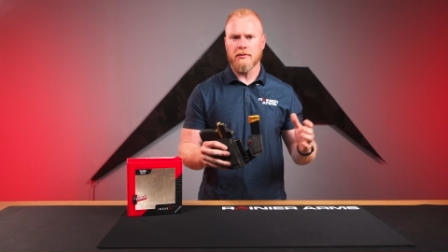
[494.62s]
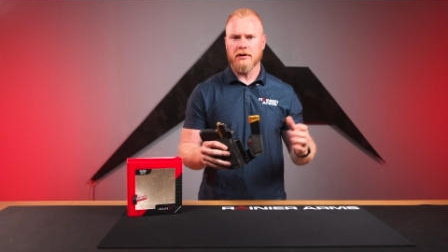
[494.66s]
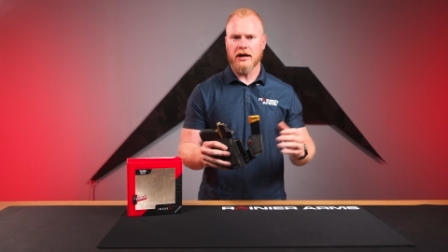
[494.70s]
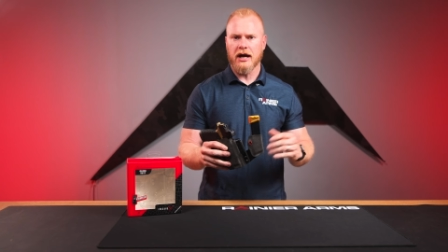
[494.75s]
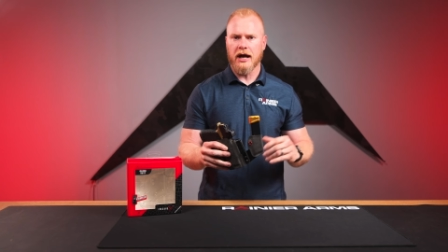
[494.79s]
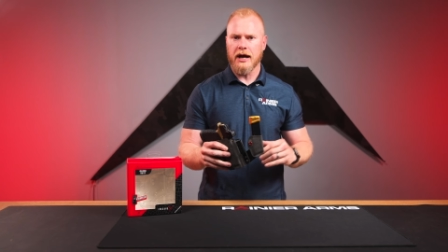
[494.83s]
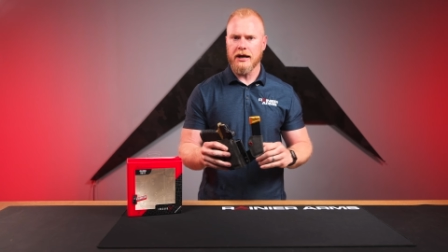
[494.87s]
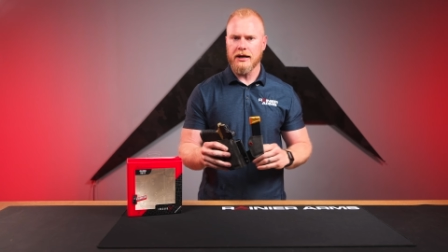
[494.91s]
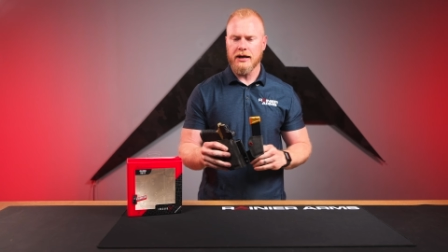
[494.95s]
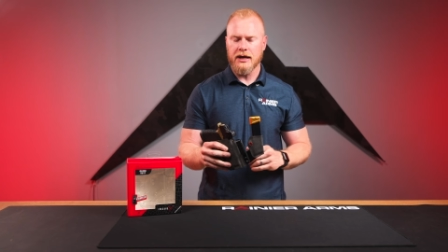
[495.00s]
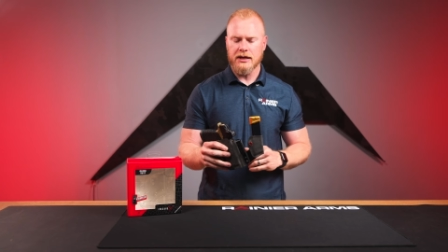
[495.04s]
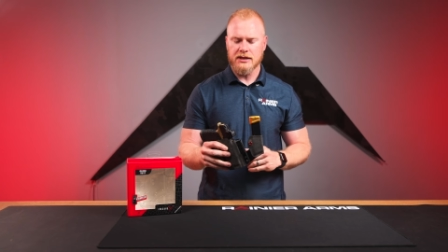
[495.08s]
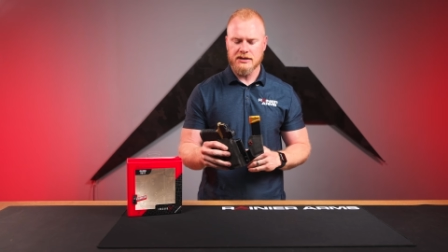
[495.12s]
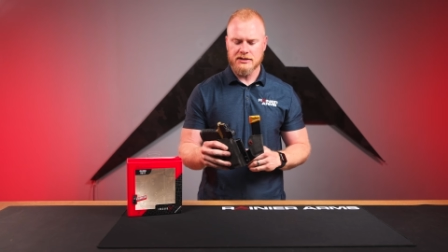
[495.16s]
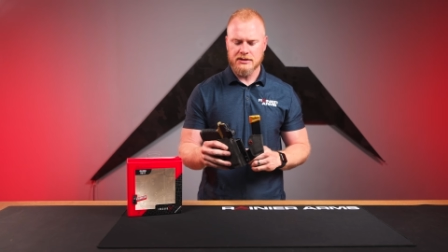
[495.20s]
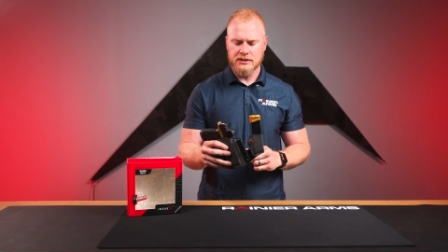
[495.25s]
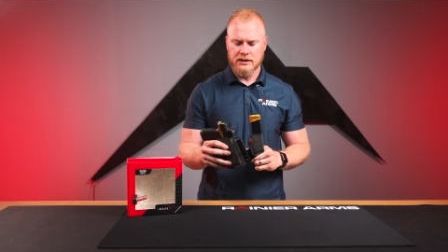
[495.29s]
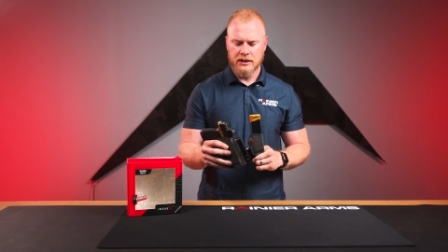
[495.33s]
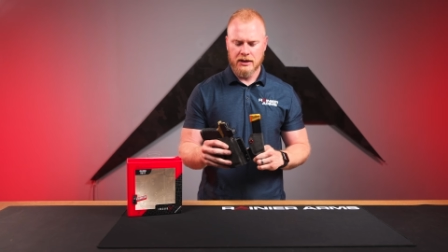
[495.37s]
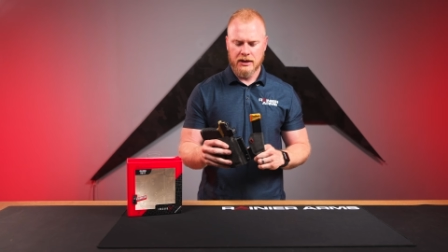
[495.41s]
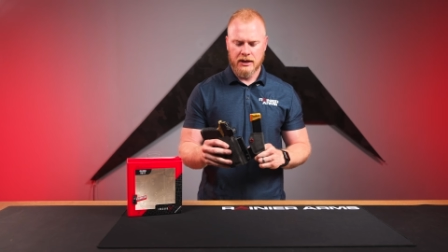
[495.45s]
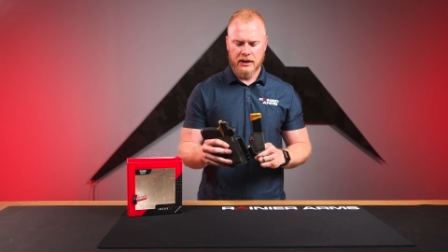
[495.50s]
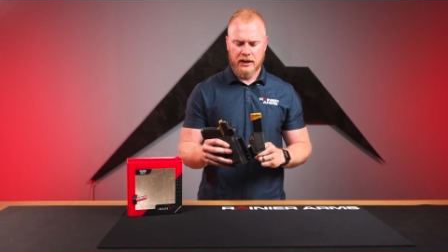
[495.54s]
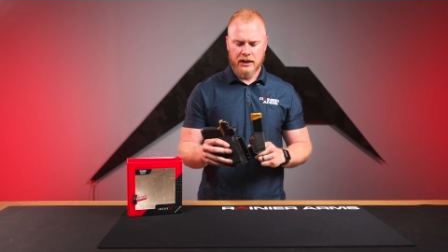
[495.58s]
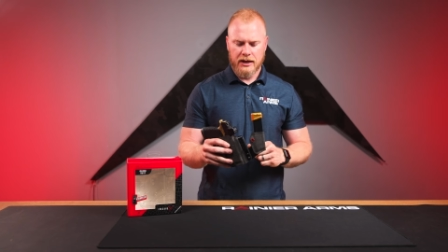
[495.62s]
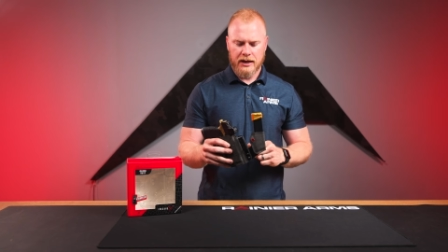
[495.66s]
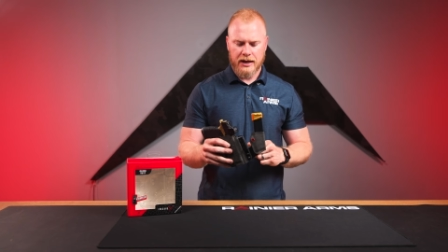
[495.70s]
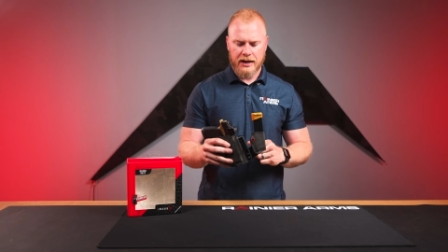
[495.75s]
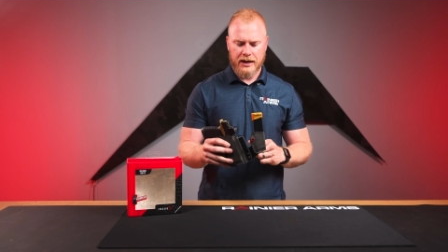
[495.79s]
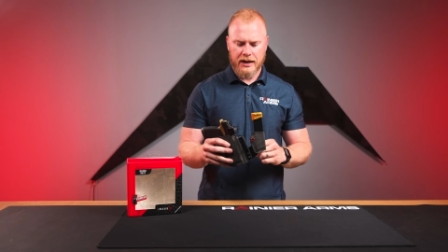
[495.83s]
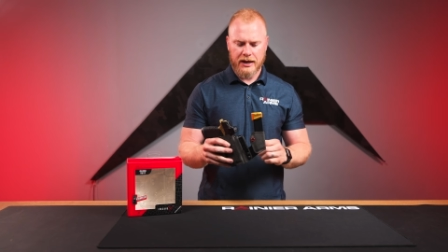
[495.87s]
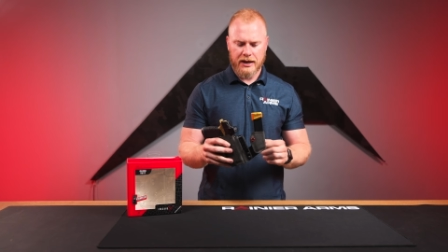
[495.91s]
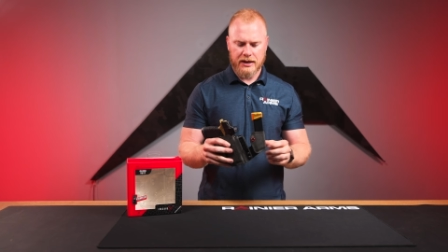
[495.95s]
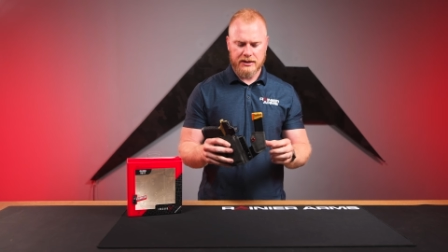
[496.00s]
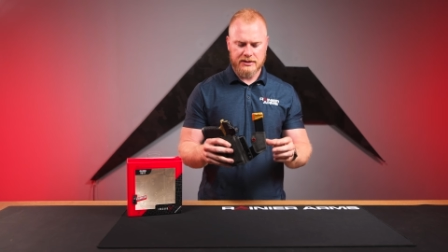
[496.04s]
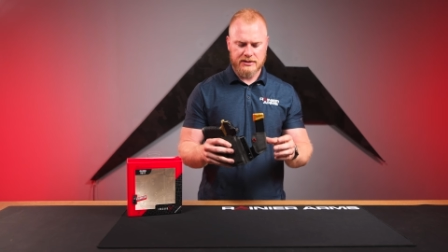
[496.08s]
up Kydex,
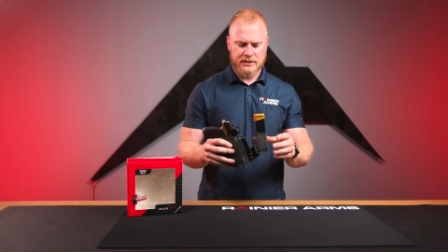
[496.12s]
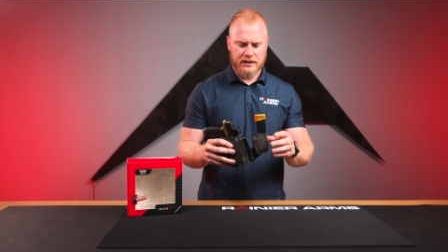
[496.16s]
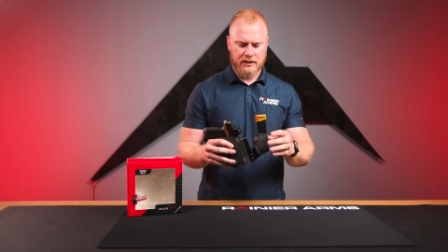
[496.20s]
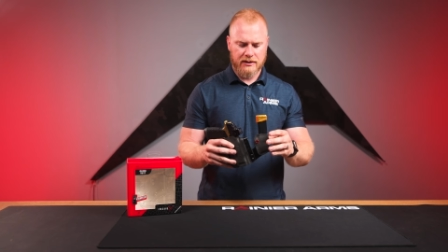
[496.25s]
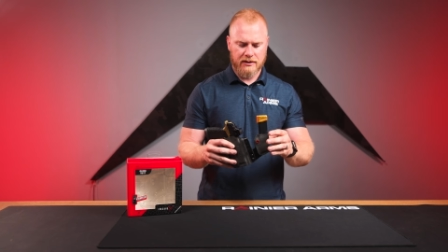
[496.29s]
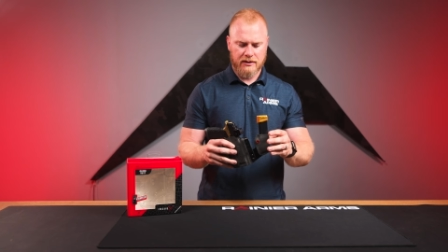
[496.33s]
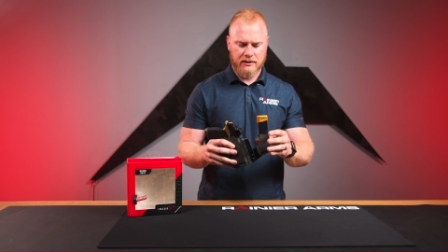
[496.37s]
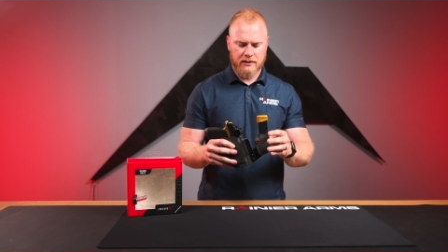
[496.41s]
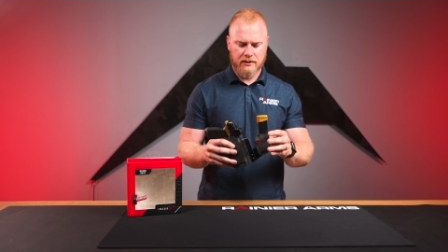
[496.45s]
and